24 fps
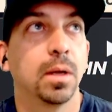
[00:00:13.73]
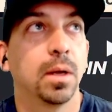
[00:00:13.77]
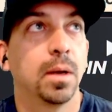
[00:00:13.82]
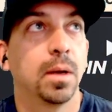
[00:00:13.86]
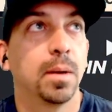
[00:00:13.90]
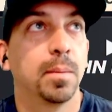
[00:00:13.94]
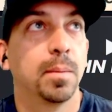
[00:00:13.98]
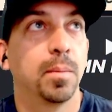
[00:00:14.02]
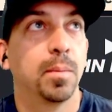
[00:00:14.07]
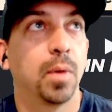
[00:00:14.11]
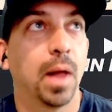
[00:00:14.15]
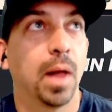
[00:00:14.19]

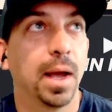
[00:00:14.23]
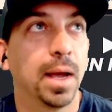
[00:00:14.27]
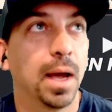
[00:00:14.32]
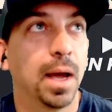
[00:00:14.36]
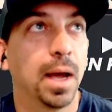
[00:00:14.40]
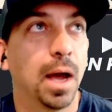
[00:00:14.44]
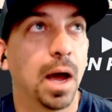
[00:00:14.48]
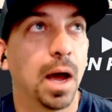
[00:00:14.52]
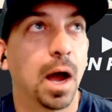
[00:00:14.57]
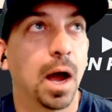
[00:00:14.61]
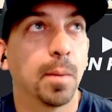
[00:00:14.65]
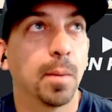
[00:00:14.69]

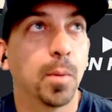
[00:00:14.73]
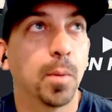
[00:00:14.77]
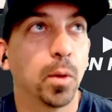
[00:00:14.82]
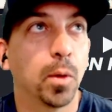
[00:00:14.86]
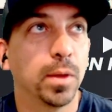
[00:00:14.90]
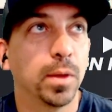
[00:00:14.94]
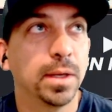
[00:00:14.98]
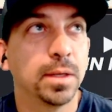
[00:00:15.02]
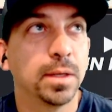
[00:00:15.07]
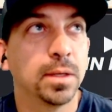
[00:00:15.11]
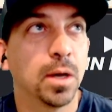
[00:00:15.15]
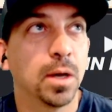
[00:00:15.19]
Playa
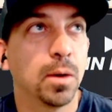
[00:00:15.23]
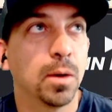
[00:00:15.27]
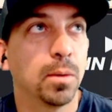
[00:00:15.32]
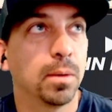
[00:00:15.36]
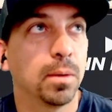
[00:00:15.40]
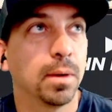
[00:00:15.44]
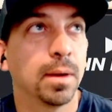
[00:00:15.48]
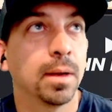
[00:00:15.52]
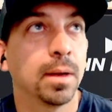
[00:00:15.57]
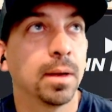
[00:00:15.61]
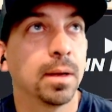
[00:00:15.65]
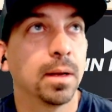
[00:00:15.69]

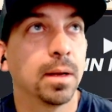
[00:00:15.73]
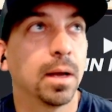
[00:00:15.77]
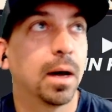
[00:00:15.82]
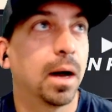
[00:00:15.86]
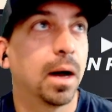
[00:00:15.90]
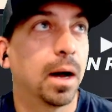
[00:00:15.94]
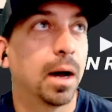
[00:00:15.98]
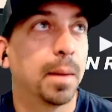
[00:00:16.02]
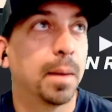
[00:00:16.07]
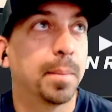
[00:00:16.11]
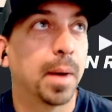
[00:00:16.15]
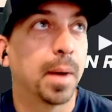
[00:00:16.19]
Arbolito
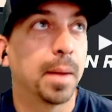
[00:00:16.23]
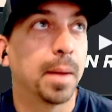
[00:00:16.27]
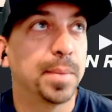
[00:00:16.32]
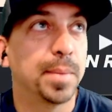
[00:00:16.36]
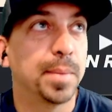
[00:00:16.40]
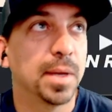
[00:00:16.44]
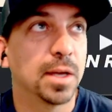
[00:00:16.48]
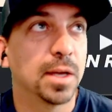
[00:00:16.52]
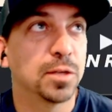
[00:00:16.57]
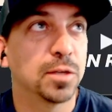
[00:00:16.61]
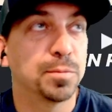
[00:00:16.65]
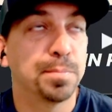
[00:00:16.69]
by
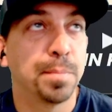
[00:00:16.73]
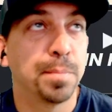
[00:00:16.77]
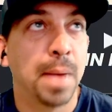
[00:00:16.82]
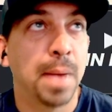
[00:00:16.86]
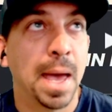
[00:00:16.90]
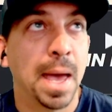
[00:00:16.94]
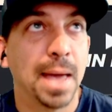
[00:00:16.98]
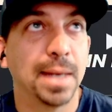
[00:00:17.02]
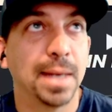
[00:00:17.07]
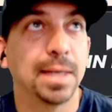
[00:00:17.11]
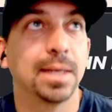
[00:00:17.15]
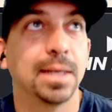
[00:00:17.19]
BS
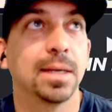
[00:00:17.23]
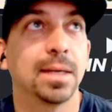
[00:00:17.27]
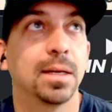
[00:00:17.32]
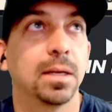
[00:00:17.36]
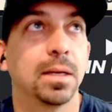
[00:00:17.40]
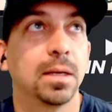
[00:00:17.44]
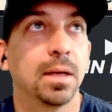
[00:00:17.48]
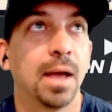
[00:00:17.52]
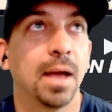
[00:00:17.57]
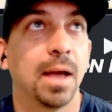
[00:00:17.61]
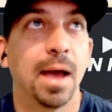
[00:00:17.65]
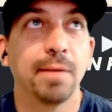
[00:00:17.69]
Petty.
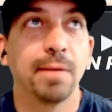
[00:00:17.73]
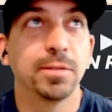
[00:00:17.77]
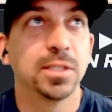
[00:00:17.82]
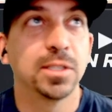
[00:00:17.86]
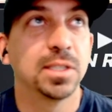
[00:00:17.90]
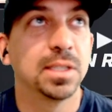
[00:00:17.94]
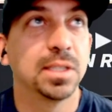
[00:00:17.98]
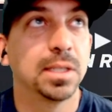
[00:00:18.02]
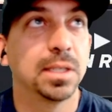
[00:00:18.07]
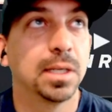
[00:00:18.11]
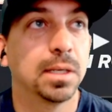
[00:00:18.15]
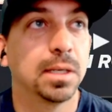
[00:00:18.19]
Haven't
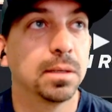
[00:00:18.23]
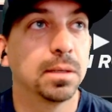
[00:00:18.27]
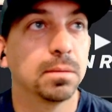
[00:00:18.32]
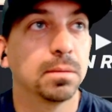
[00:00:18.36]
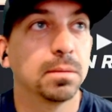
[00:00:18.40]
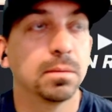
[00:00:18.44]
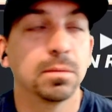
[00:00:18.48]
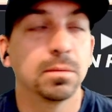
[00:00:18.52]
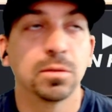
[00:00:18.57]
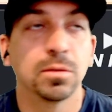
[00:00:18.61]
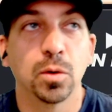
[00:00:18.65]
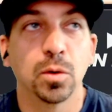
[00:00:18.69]
seen it,
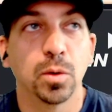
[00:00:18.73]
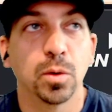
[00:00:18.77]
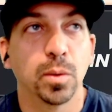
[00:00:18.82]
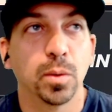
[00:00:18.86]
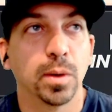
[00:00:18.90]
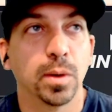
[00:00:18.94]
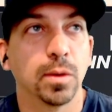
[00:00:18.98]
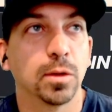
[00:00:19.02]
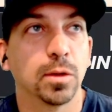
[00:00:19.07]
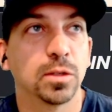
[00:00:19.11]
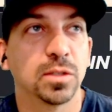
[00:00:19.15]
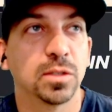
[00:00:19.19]
don't know what
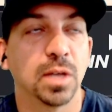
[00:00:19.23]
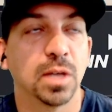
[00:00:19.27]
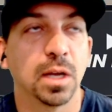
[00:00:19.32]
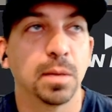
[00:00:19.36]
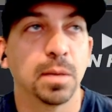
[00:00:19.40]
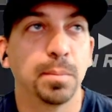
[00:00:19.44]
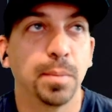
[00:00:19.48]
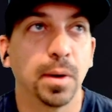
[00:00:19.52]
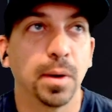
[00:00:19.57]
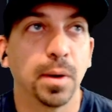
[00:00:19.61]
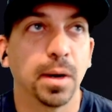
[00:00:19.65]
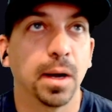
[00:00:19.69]
it looks like,
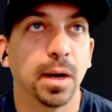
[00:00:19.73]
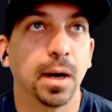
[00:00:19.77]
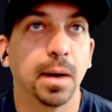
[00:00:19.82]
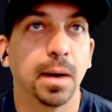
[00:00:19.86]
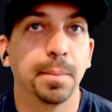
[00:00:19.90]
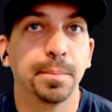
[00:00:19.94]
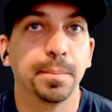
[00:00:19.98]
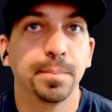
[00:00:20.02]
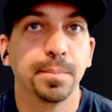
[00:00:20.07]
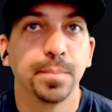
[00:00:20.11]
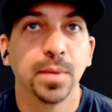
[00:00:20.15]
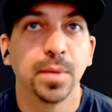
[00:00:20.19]
but
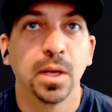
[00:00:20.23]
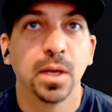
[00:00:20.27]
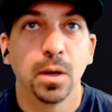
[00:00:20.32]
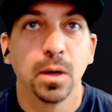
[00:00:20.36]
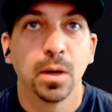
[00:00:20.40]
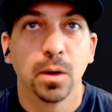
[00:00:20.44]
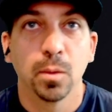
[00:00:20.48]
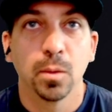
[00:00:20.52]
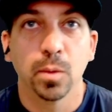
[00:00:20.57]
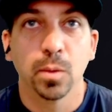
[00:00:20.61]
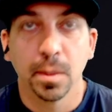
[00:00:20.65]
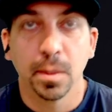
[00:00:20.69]

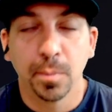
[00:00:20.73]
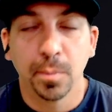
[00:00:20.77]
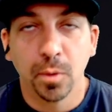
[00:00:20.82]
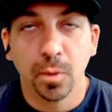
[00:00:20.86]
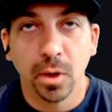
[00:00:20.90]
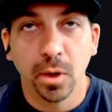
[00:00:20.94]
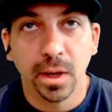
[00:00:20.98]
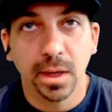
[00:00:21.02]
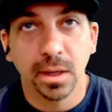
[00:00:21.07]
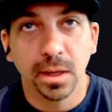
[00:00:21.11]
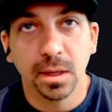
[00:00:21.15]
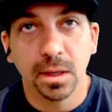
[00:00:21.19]
we're going to
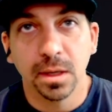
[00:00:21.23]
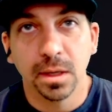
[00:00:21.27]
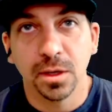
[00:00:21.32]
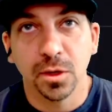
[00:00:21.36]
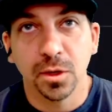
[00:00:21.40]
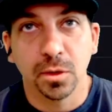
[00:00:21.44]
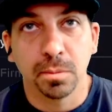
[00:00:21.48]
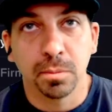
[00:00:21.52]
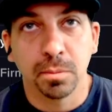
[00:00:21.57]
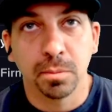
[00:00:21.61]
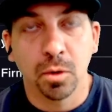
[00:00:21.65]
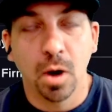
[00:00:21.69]
play
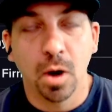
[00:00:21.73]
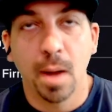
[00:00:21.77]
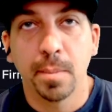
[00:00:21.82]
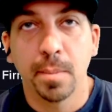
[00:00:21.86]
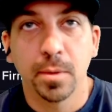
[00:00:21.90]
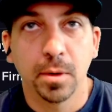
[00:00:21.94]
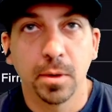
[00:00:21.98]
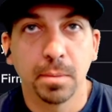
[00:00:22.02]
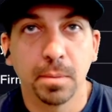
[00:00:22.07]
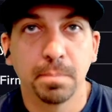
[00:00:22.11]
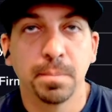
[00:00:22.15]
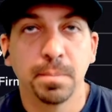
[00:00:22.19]
your
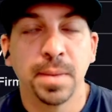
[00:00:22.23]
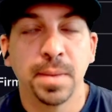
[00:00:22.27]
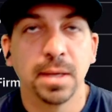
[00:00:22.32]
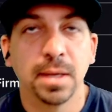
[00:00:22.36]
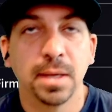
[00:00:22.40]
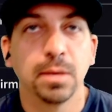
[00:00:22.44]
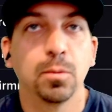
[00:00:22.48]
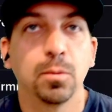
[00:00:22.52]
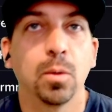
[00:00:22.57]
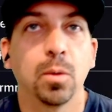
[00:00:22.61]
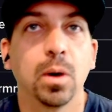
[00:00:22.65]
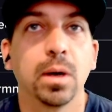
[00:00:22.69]
proper
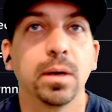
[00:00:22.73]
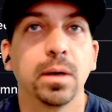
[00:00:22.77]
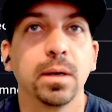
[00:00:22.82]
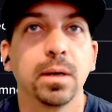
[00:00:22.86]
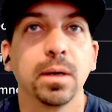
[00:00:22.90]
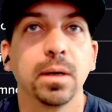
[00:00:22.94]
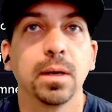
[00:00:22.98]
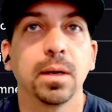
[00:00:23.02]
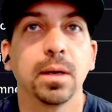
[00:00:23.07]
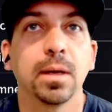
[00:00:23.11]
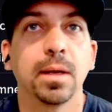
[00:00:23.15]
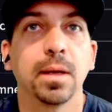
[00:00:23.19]
pin 1
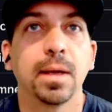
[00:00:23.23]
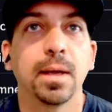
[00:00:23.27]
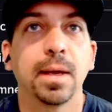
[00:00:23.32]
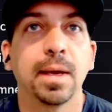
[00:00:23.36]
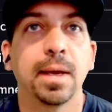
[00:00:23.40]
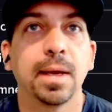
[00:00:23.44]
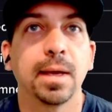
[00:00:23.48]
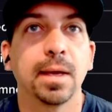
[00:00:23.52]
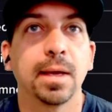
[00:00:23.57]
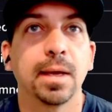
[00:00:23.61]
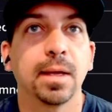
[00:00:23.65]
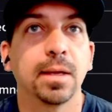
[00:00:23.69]

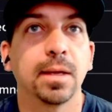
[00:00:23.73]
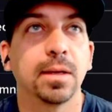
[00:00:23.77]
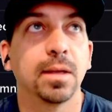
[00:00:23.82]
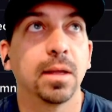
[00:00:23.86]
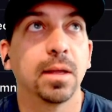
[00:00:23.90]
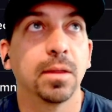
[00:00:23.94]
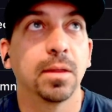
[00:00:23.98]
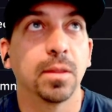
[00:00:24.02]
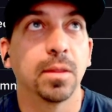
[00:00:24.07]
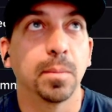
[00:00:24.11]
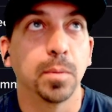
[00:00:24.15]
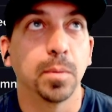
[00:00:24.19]
and
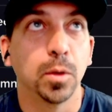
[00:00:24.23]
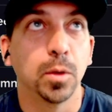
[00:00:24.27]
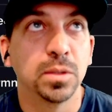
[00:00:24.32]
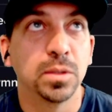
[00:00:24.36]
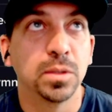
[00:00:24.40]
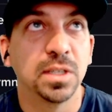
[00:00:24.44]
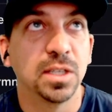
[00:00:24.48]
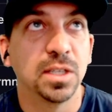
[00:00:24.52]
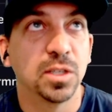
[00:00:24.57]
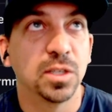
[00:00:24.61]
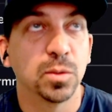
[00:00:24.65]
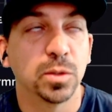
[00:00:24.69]
the blue
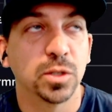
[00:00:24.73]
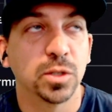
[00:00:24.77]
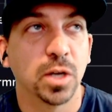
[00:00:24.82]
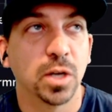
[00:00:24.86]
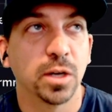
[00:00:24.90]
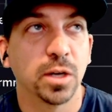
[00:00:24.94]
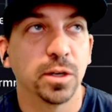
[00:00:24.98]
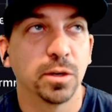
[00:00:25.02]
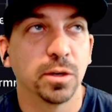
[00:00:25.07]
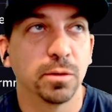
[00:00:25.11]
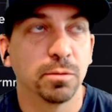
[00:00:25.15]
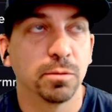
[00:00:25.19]
tees, which are
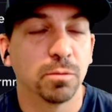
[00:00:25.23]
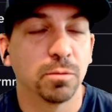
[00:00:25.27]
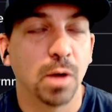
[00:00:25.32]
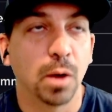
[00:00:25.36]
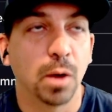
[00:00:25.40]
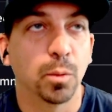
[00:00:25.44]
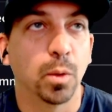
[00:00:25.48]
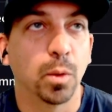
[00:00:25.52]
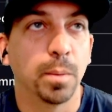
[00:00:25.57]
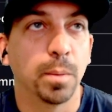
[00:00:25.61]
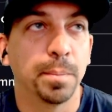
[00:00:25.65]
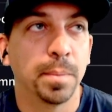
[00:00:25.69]
your round 1